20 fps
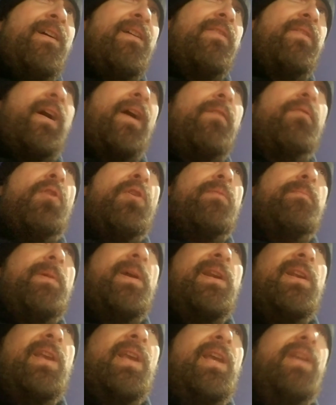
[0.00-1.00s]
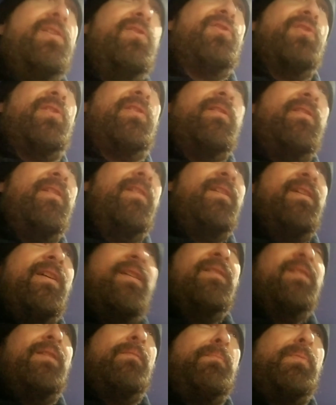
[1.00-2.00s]
thyroid medication
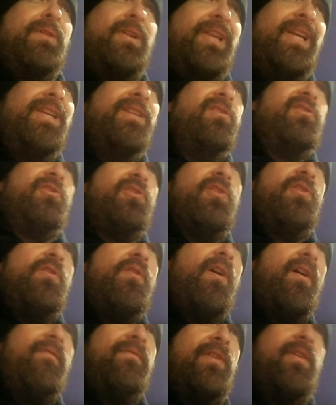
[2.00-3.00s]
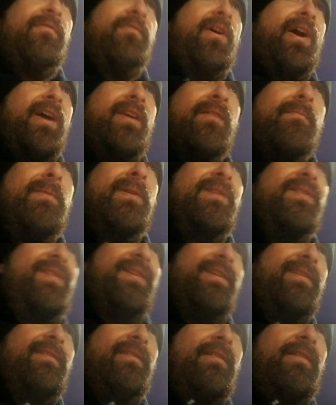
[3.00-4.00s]
depletes you of your vitamin
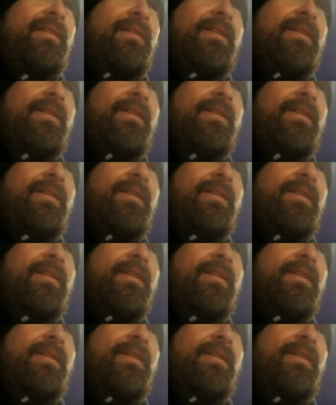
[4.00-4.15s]
D.